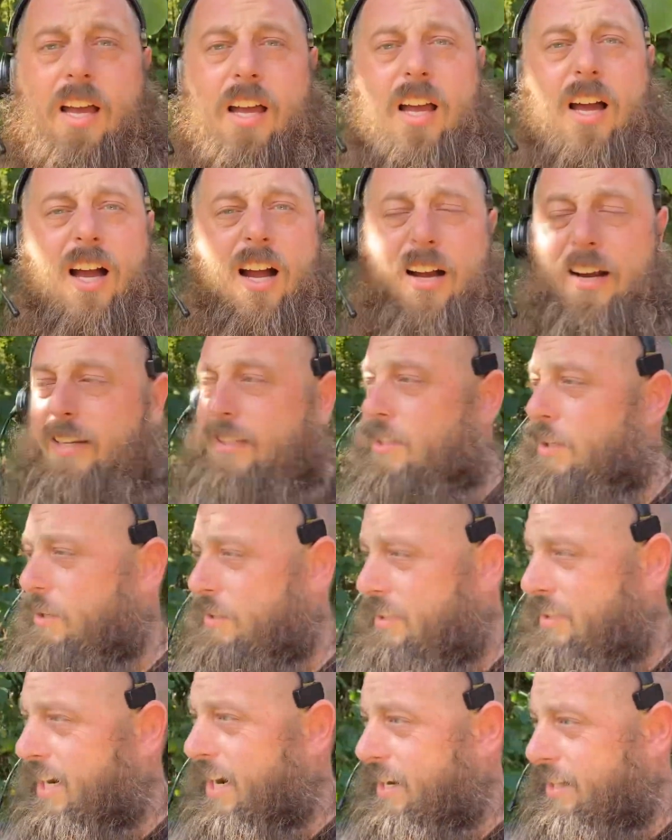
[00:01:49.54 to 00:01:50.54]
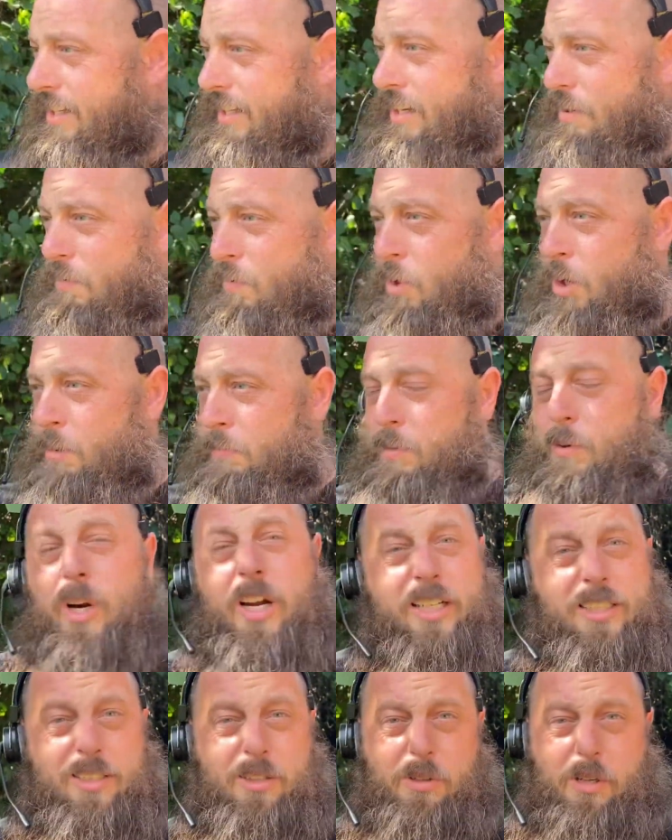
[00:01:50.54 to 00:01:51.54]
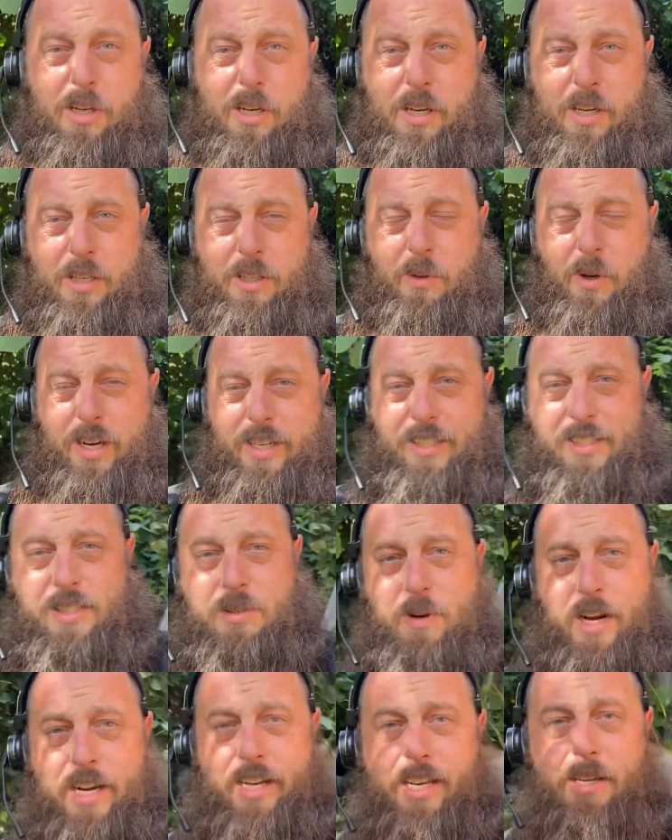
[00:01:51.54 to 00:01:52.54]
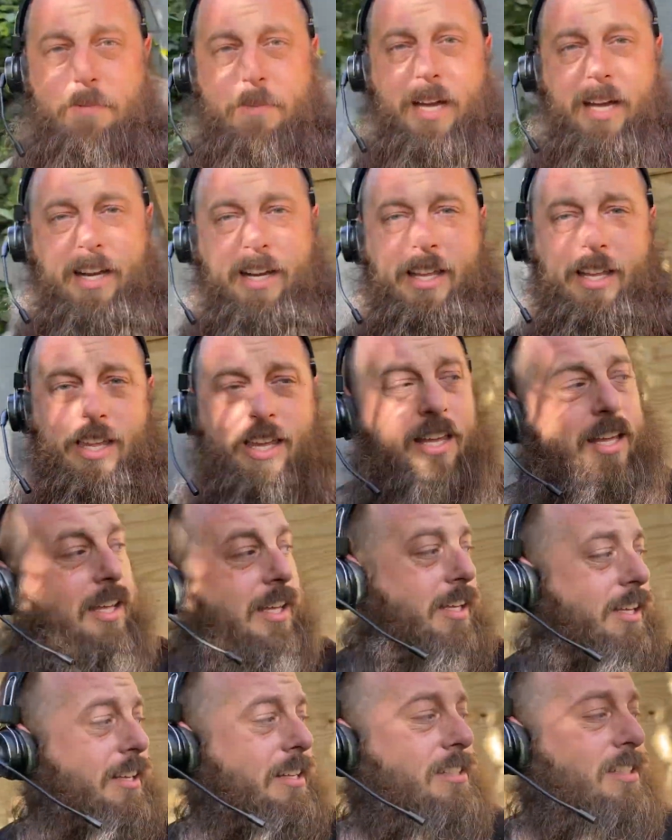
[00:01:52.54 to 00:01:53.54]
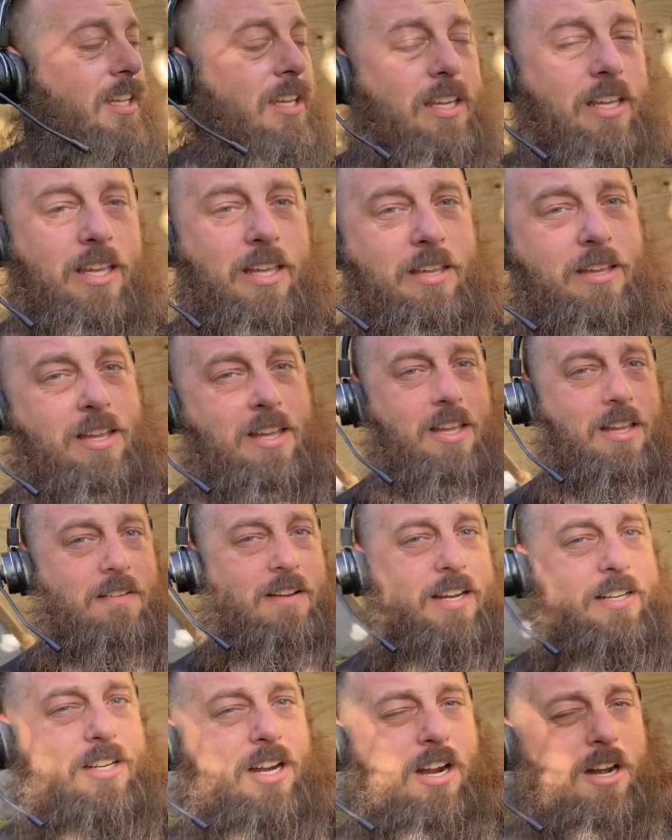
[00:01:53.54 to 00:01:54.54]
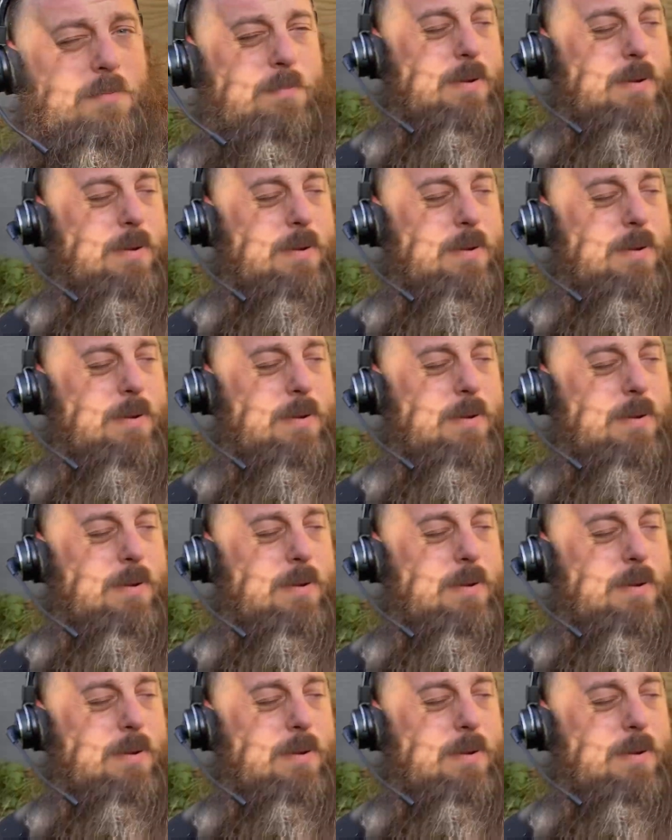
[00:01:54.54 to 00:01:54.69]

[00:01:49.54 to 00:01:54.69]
All right, so it decided to get warm quick, so we're quite sweaty. But you can see my daughter